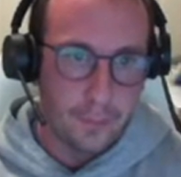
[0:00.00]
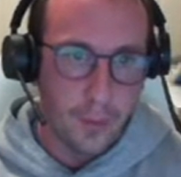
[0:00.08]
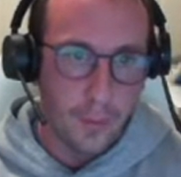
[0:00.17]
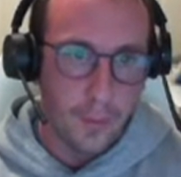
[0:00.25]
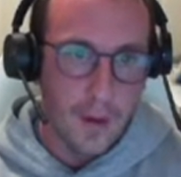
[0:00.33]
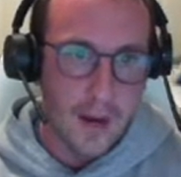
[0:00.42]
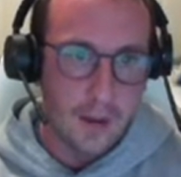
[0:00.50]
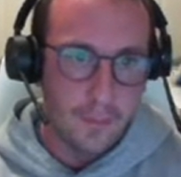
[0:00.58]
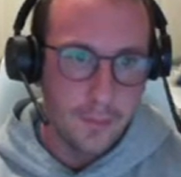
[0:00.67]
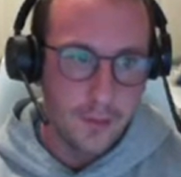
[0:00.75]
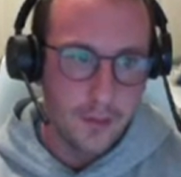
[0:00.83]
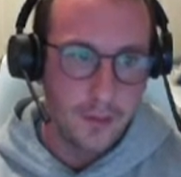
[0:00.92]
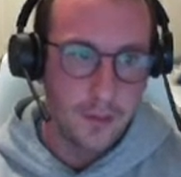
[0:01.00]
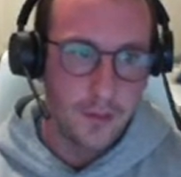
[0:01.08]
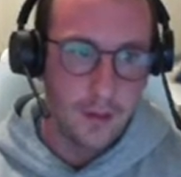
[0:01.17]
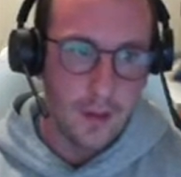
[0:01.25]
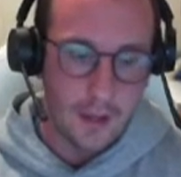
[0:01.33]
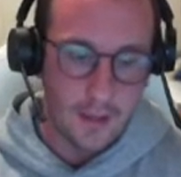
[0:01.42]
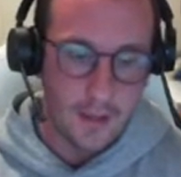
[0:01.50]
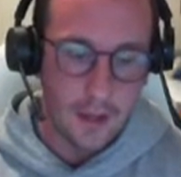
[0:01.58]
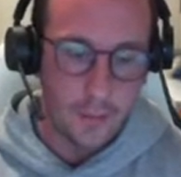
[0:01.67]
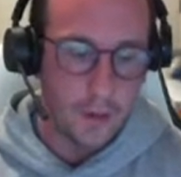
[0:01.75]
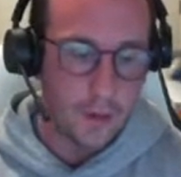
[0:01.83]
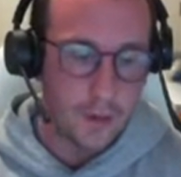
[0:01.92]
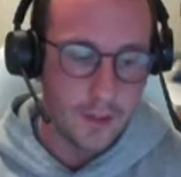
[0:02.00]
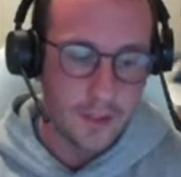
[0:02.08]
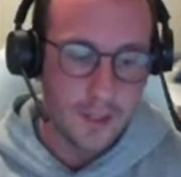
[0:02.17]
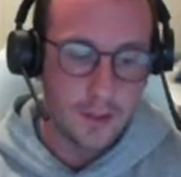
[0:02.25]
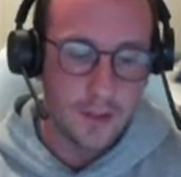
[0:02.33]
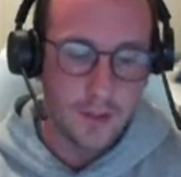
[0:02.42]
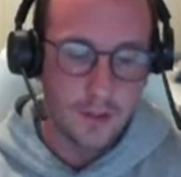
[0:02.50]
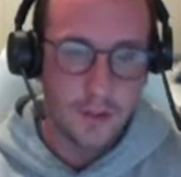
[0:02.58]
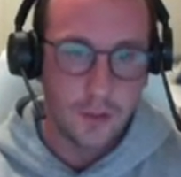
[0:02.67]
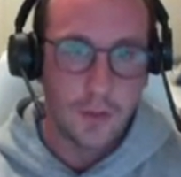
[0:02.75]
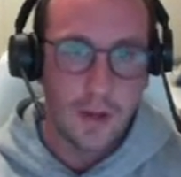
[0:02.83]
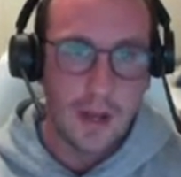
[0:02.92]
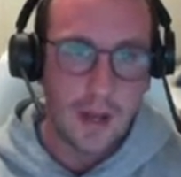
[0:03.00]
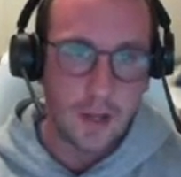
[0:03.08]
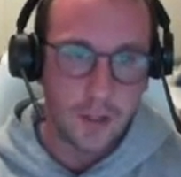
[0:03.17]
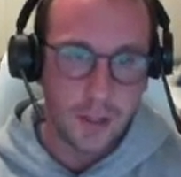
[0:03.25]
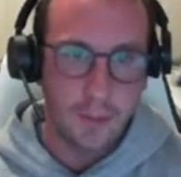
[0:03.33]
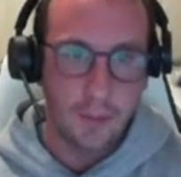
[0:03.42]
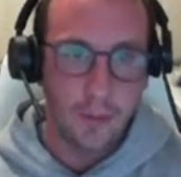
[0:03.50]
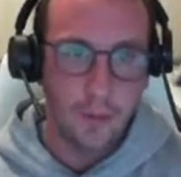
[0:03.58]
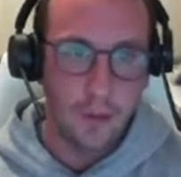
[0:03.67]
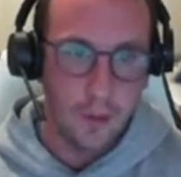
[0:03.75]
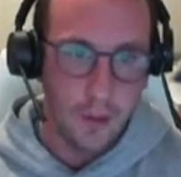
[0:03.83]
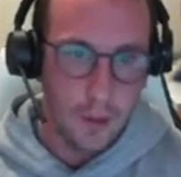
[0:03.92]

params, and then we're going to set this to a hash table.